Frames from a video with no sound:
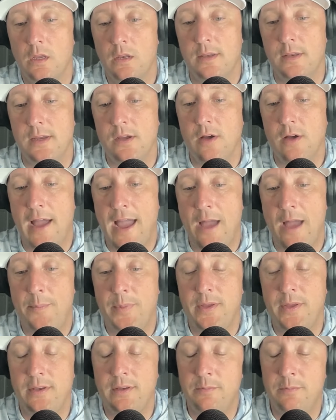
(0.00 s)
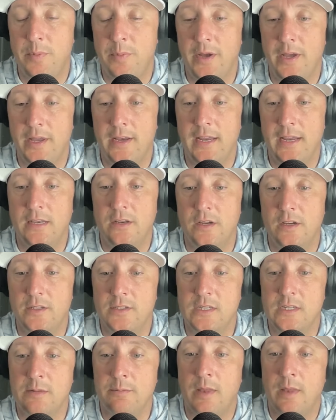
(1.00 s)
deal happened, but it does
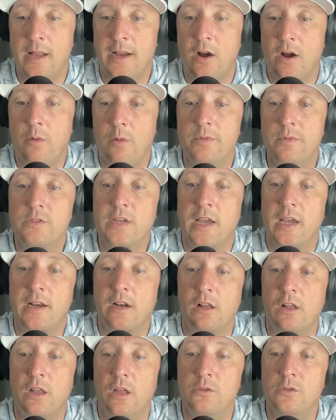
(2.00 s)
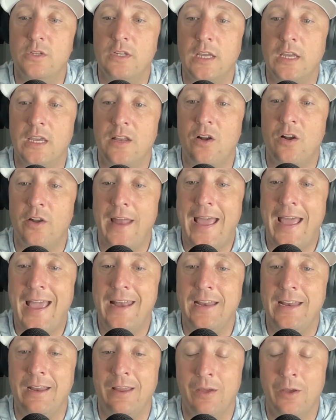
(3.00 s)
seem like Auburn's kind of closing in on
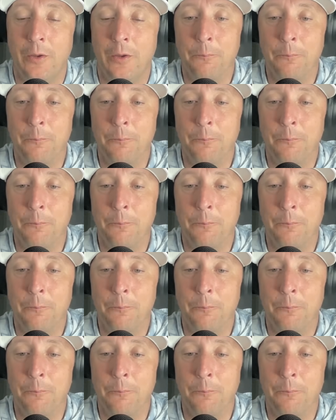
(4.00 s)
adding